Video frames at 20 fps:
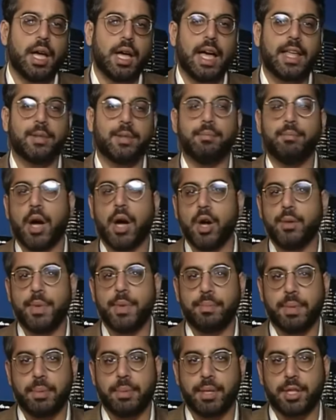At the
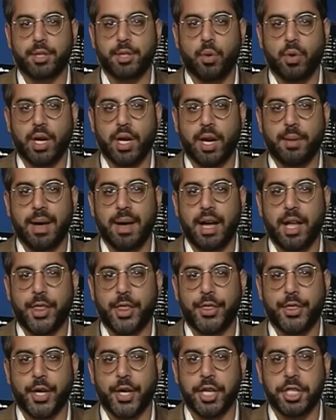moment, people are talking about a
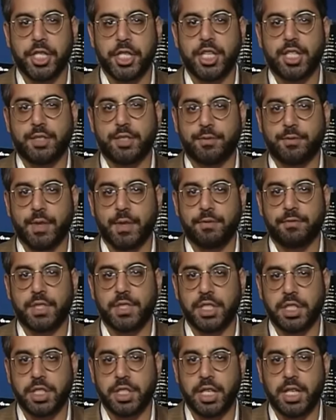30 to
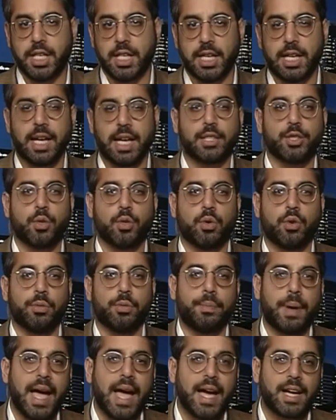50 seat
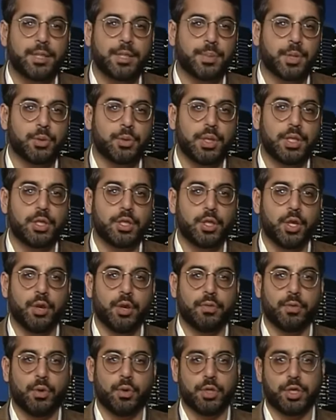electoral pact between the two.
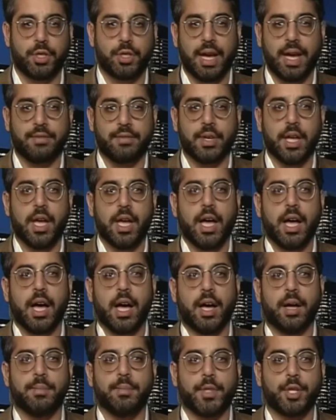Of course, you have
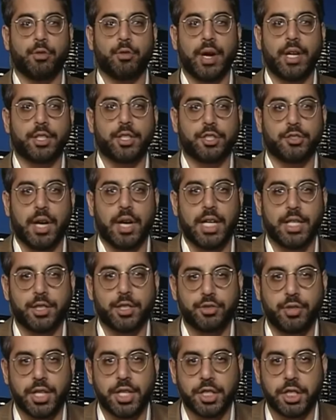um, the great Australian
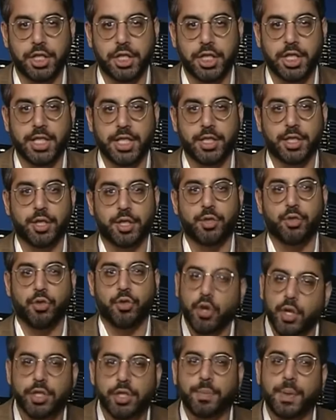strategist Lynton
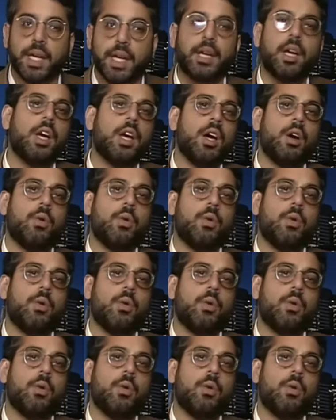Crosby